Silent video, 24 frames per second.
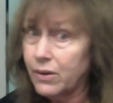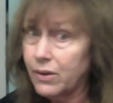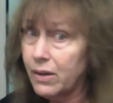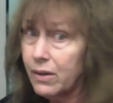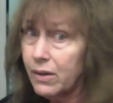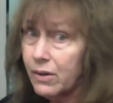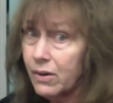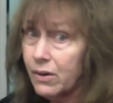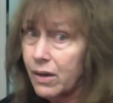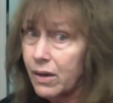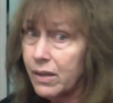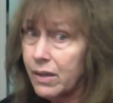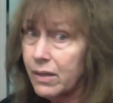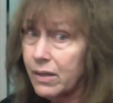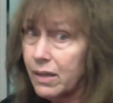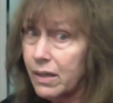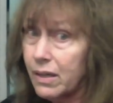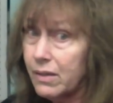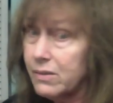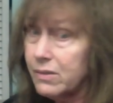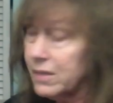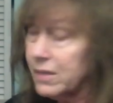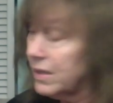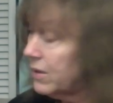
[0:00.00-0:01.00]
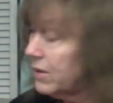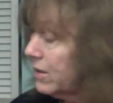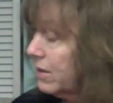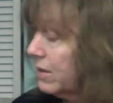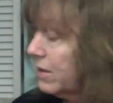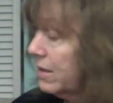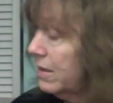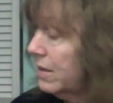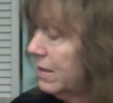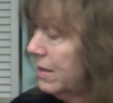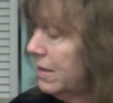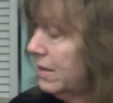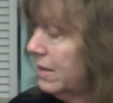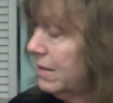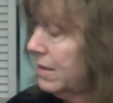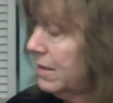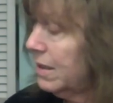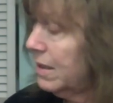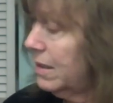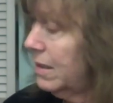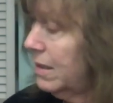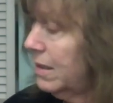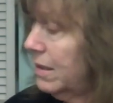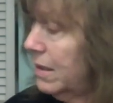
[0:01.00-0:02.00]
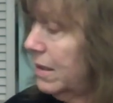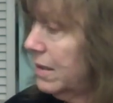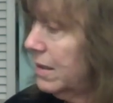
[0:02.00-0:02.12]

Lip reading: not crocodiles either. "See you